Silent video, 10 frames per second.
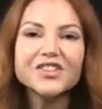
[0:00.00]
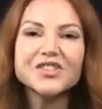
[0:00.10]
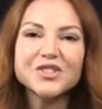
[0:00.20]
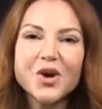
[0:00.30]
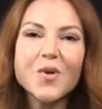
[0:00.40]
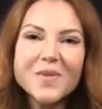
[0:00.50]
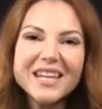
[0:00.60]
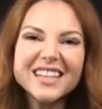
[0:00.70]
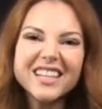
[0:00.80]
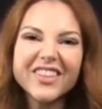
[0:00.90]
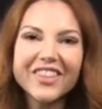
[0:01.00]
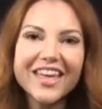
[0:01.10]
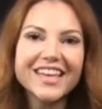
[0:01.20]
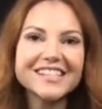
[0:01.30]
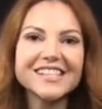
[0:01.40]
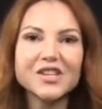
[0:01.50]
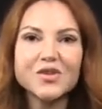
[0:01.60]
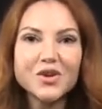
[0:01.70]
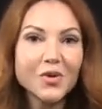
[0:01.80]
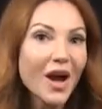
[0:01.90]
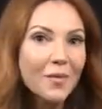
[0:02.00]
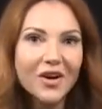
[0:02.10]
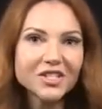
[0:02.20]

There's so many little things that you can grab